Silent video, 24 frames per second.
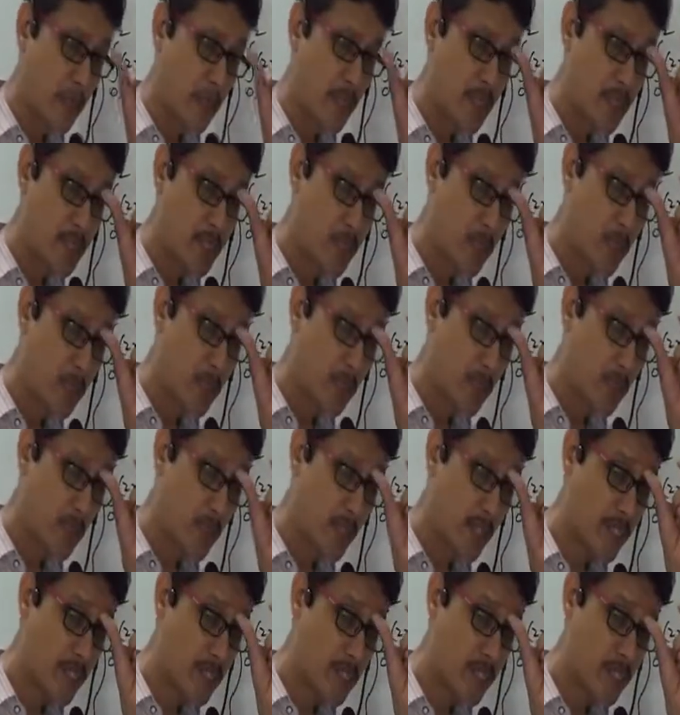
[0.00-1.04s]
b square
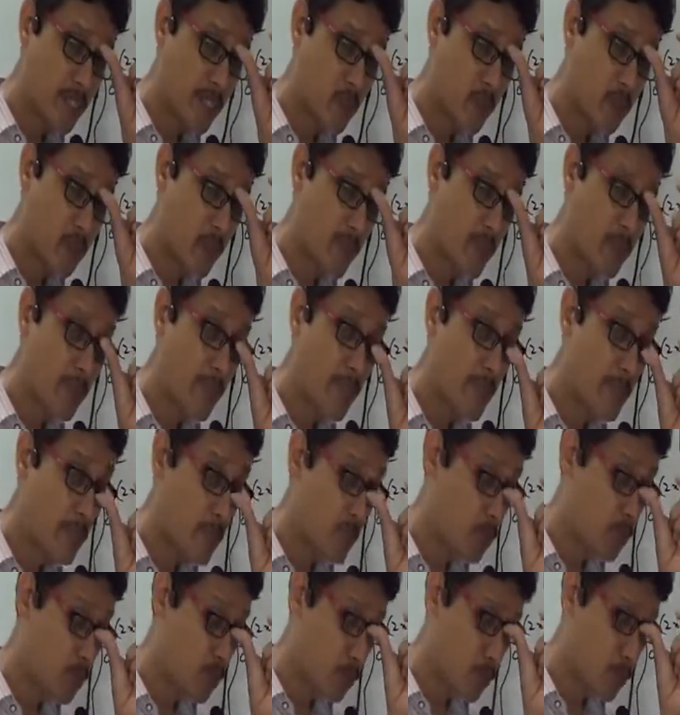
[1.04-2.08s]
minus a square by
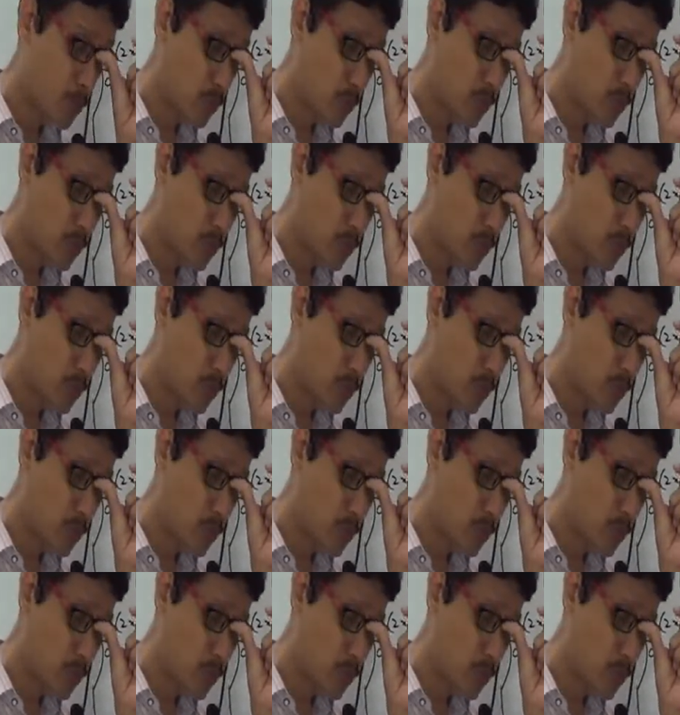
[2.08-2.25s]
2.